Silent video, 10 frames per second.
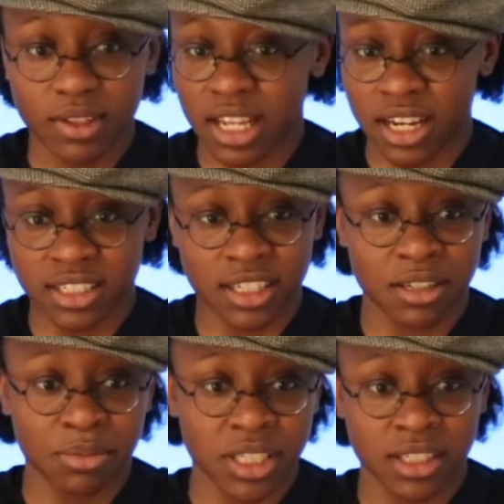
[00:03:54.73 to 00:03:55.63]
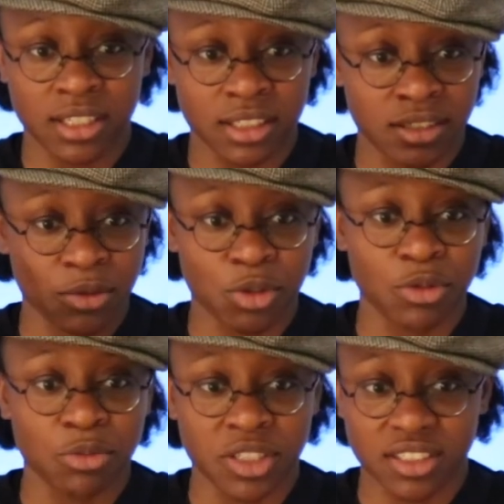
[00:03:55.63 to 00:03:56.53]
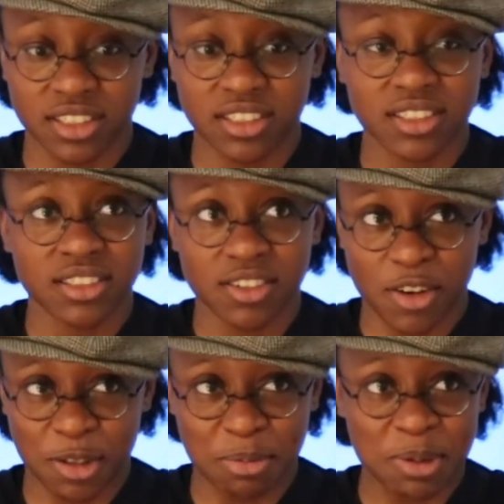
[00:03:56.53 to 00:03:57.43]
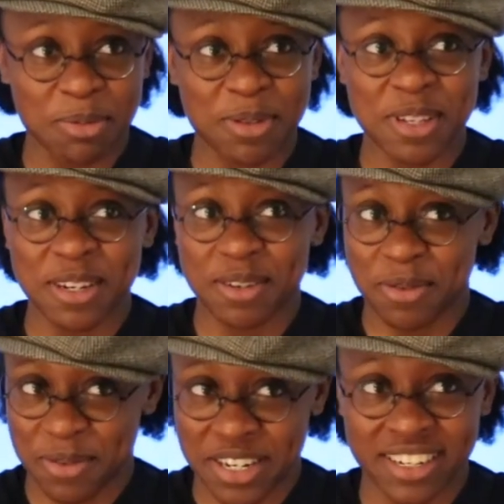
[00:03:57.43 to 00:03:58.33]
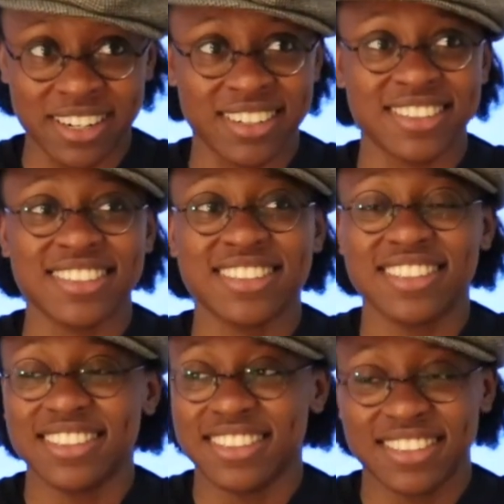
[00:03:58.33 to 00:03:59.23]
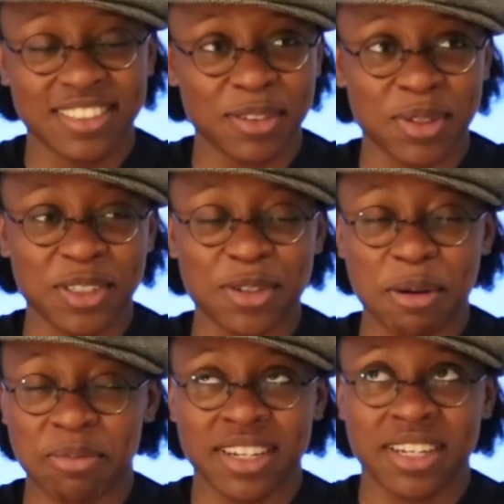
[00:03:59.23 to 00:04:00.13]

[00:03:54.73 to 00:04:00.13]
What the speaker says: Like I said, being in the room with all the people that were here, I don't want to drop